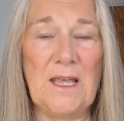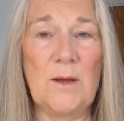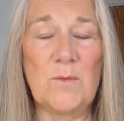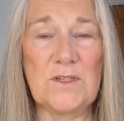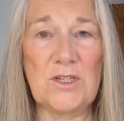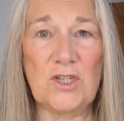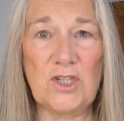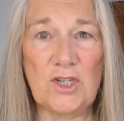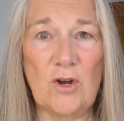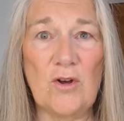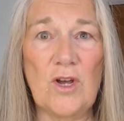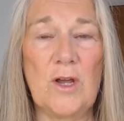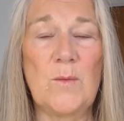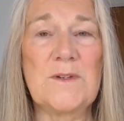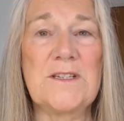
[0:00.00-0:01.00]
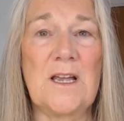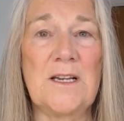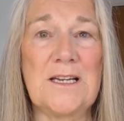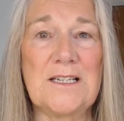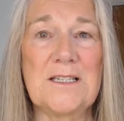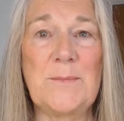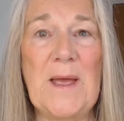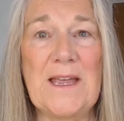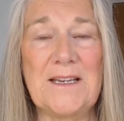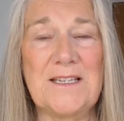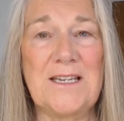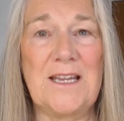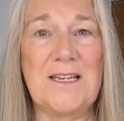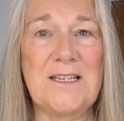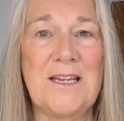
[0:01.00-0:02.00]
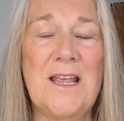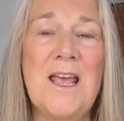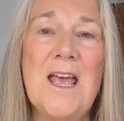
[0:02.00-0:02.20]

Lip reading: It was a shock, it was unexpected,